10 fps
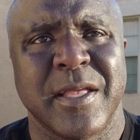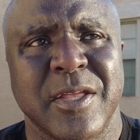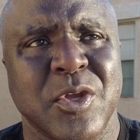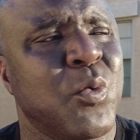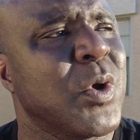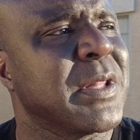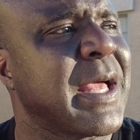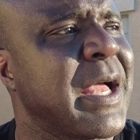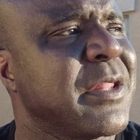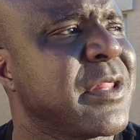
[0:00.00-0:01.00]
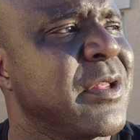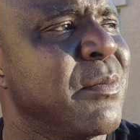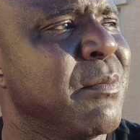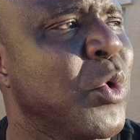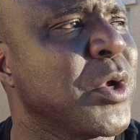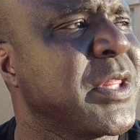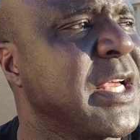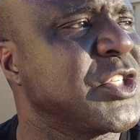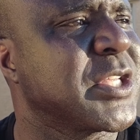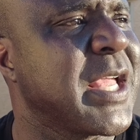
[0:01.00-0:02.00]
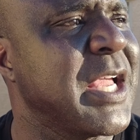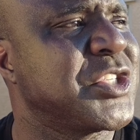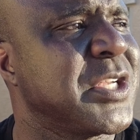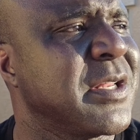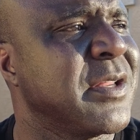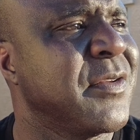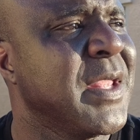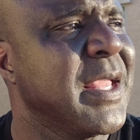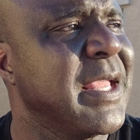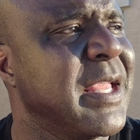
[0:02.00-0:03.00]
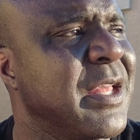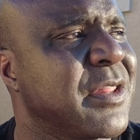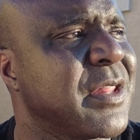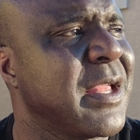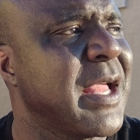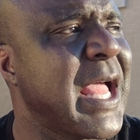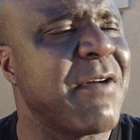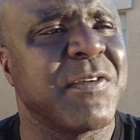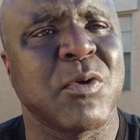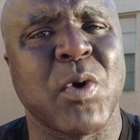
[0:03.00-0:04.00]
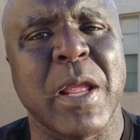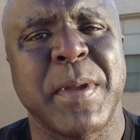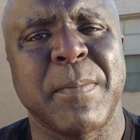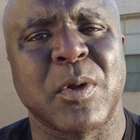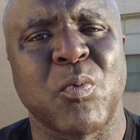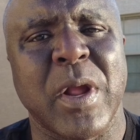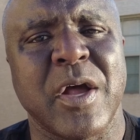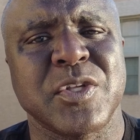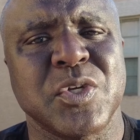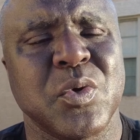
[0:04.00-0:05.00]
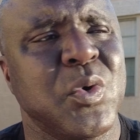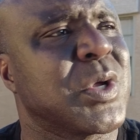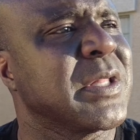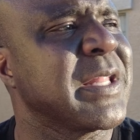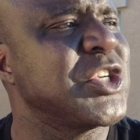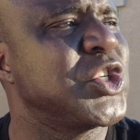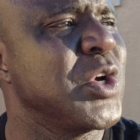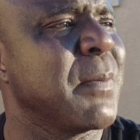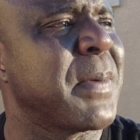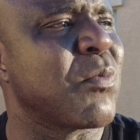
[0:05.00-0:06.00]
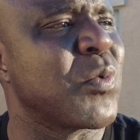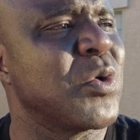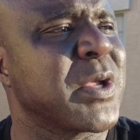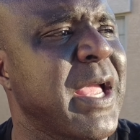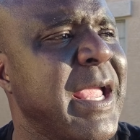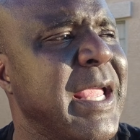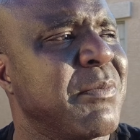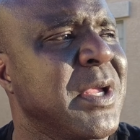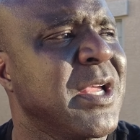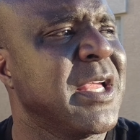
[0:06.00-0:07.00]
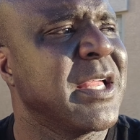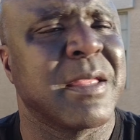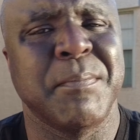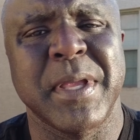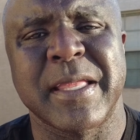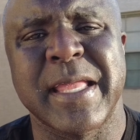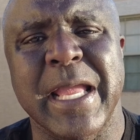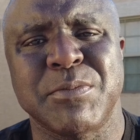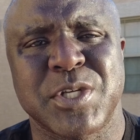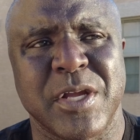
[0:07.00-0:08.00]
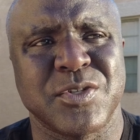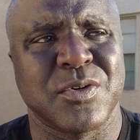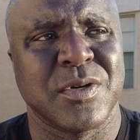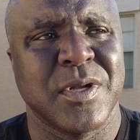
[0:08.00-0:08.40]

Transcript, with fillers: You realize more than education is having the right people around you who can lace you up on real game can be a game changer.